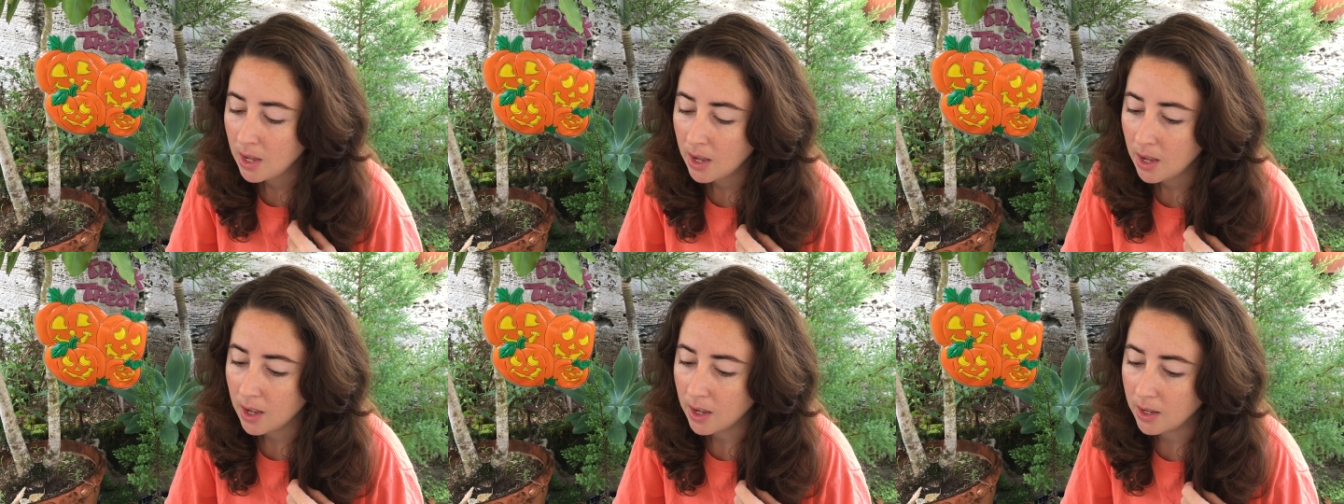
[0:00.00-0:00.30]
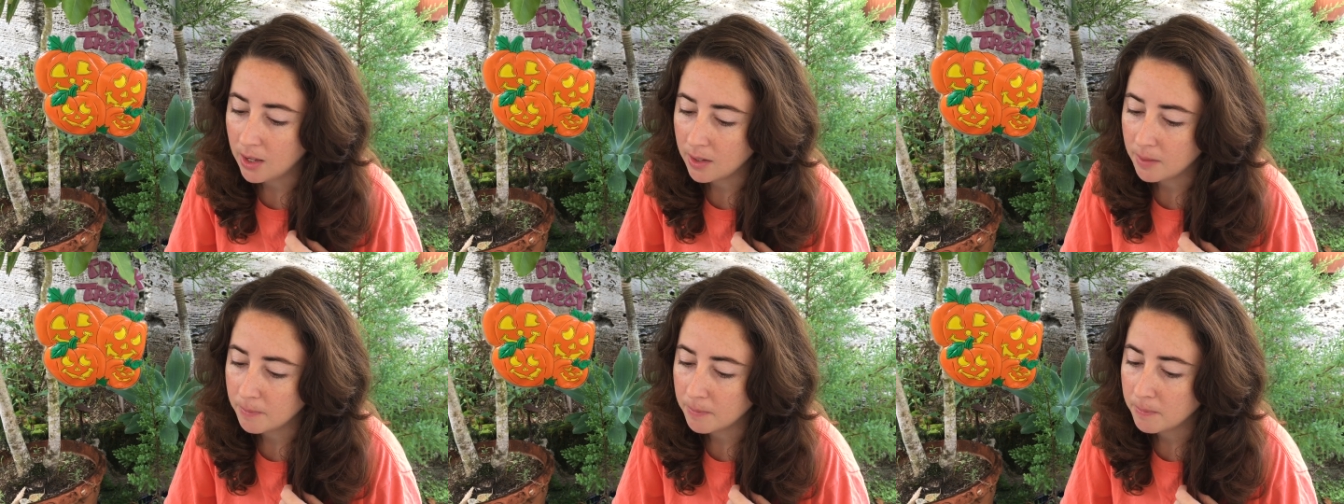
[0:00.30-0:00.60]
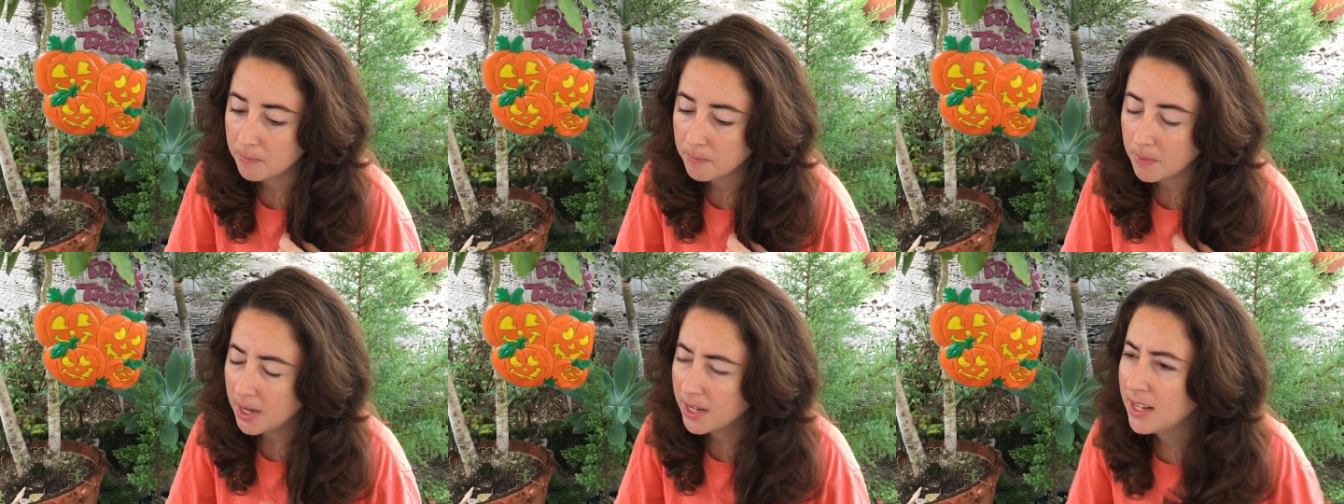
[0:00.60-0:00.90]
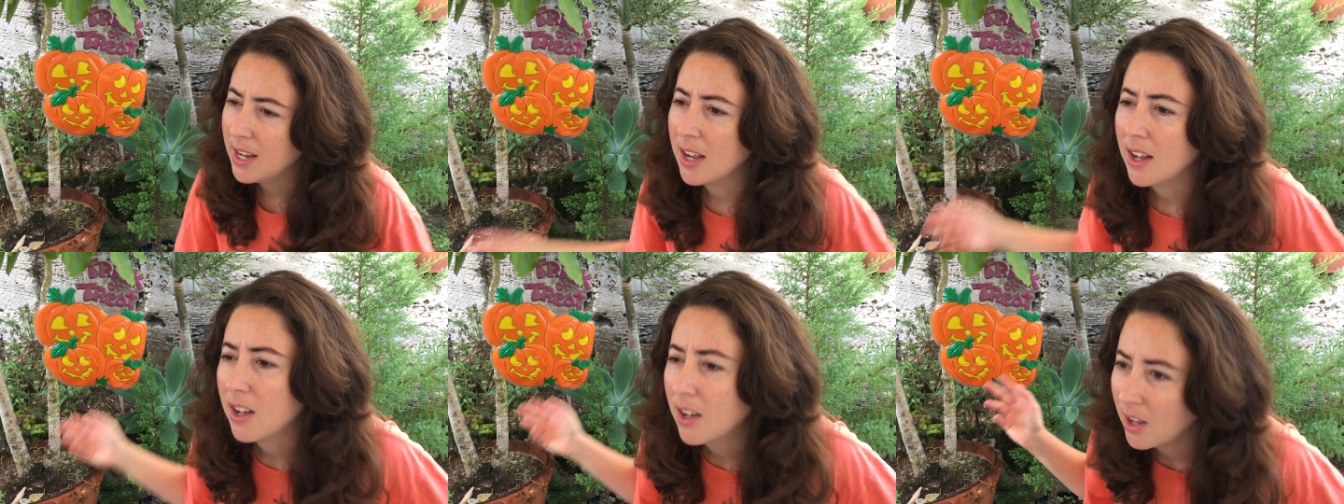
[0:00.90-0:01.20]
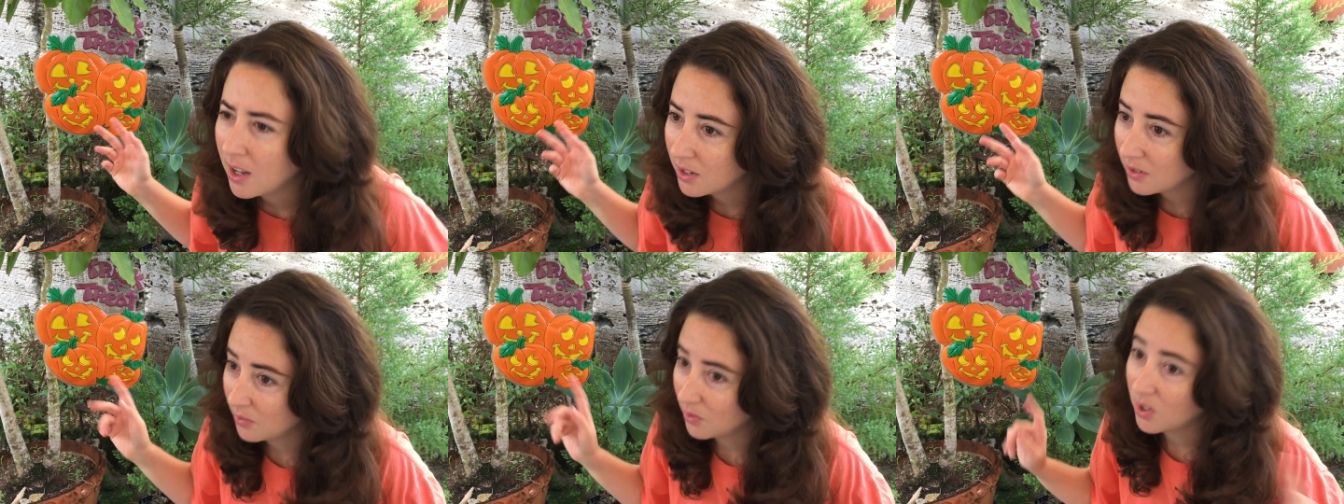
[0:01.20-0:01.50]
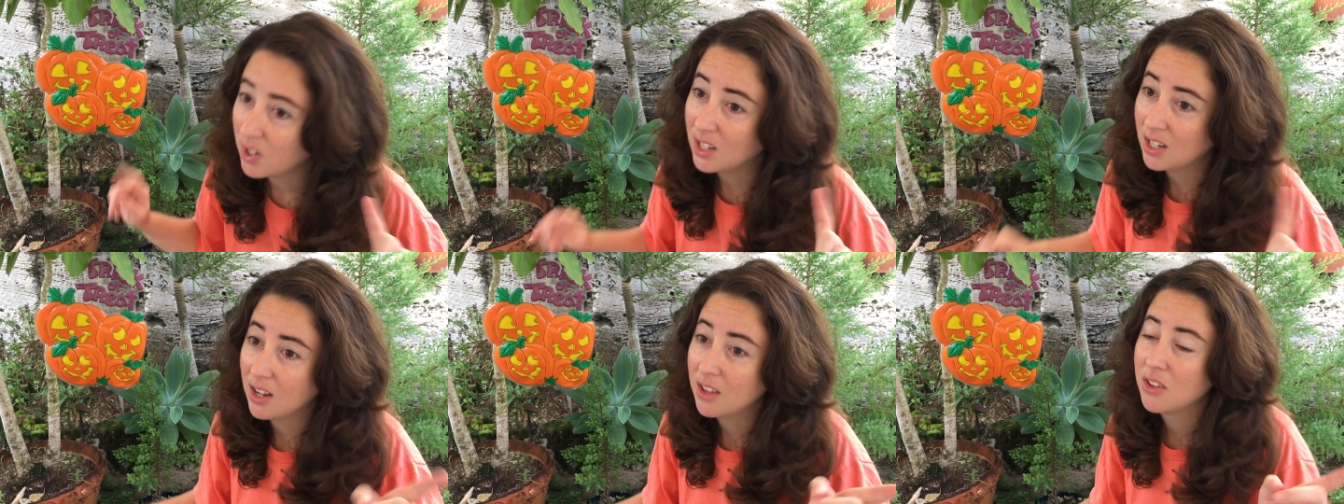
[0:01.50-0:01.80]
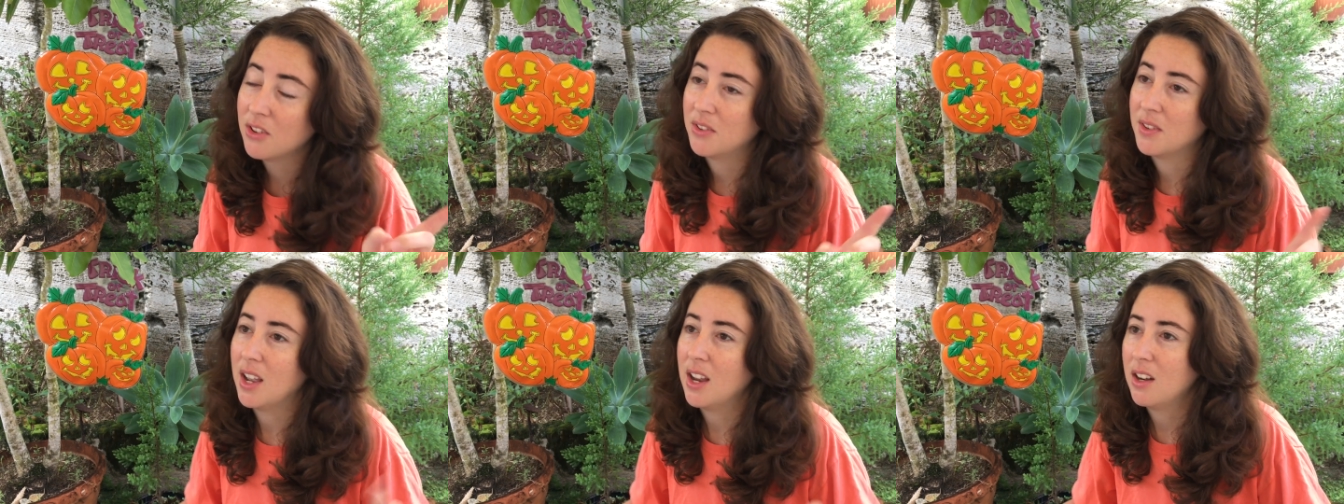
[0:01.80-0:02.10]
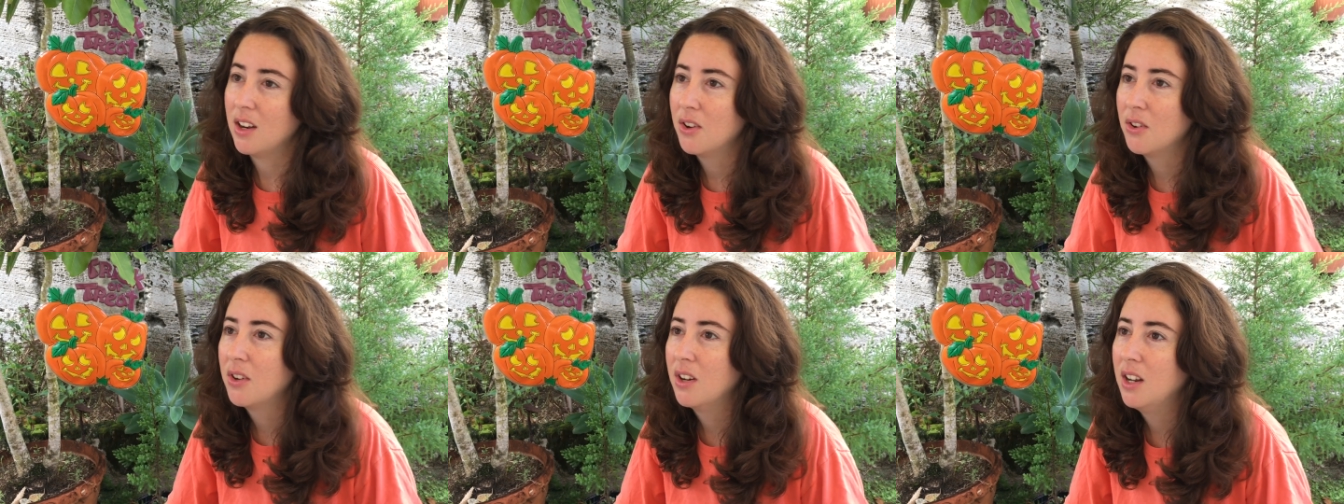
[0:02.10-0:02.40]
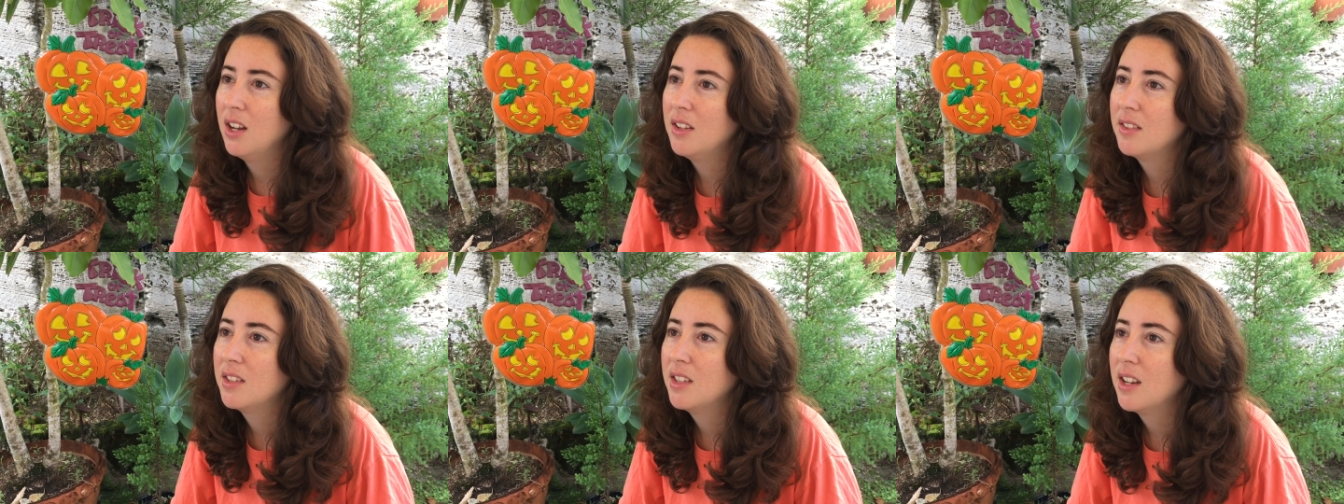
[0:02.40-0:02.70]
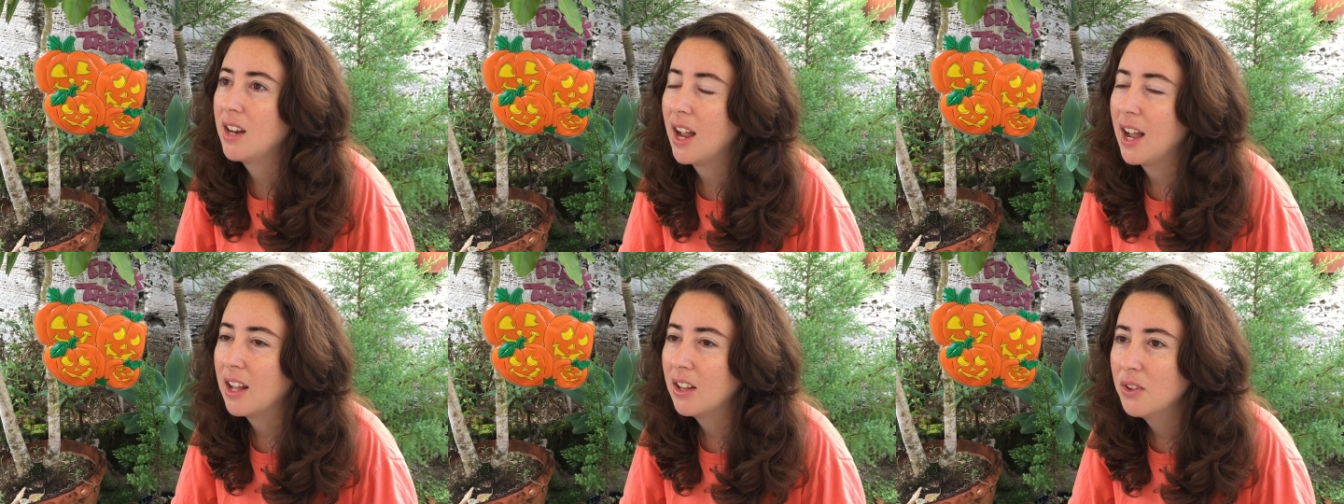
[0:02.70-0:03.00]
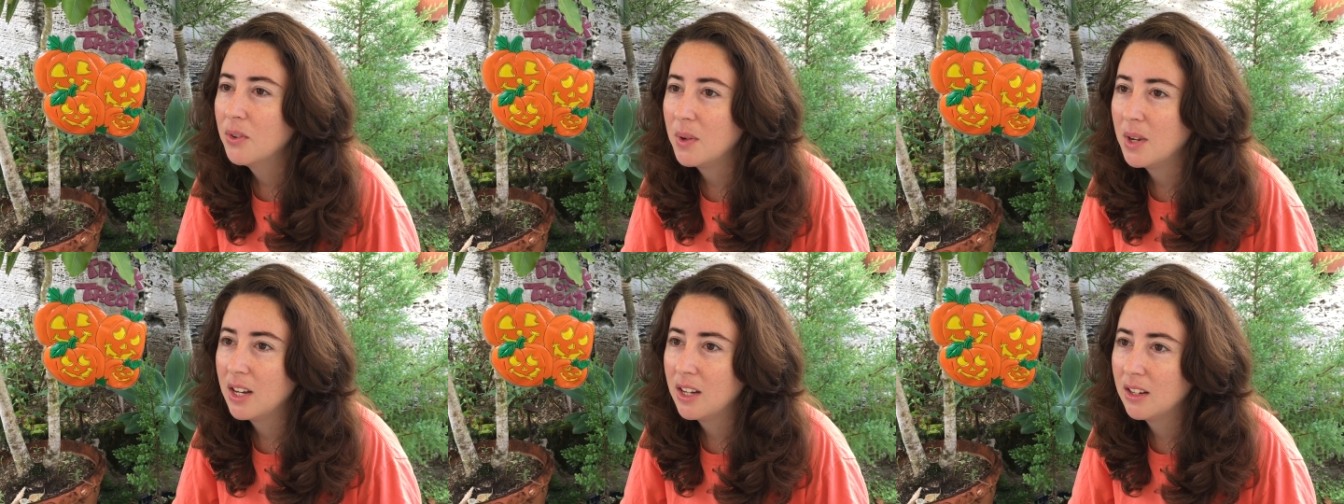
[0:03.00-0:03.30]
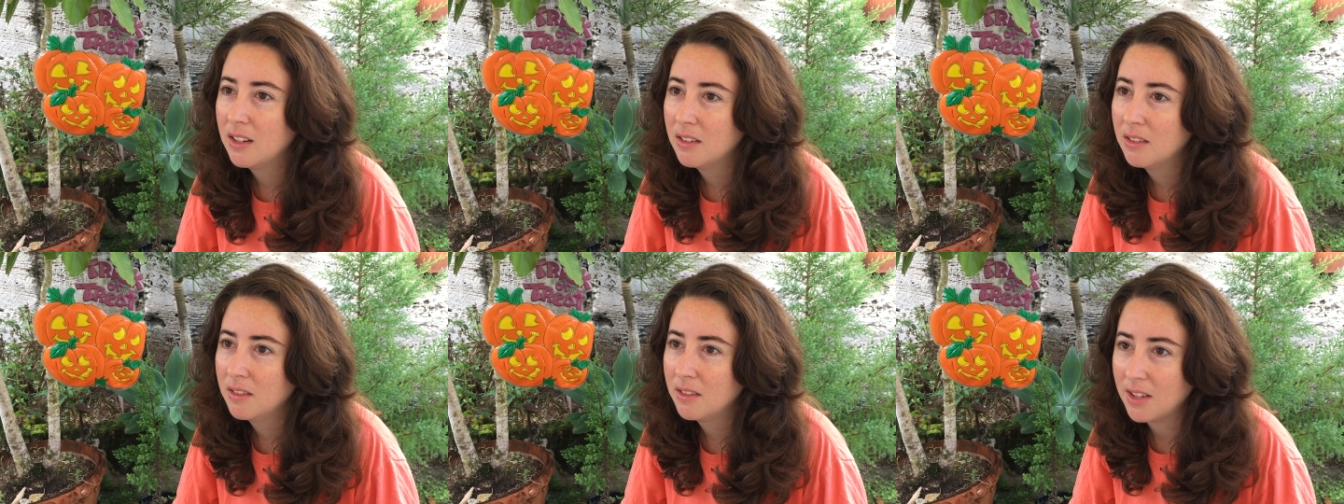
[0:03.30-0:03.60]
And yeah, another side note is that Halloween